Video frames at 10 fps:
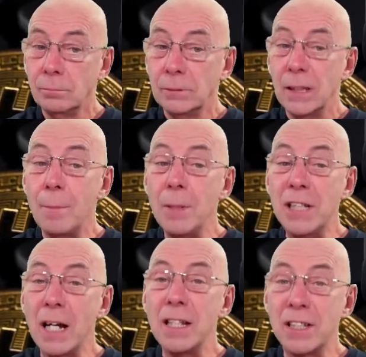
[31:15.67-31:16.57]
Now, let me
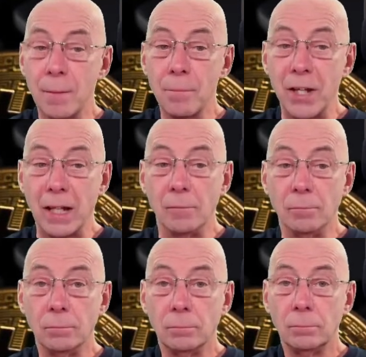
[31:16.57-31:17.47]
tell you something.
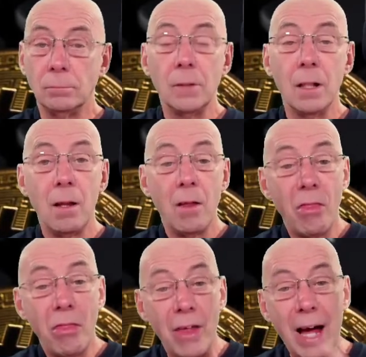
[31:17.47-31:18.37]

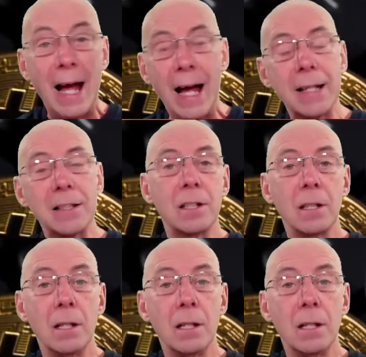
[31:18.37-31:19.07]
That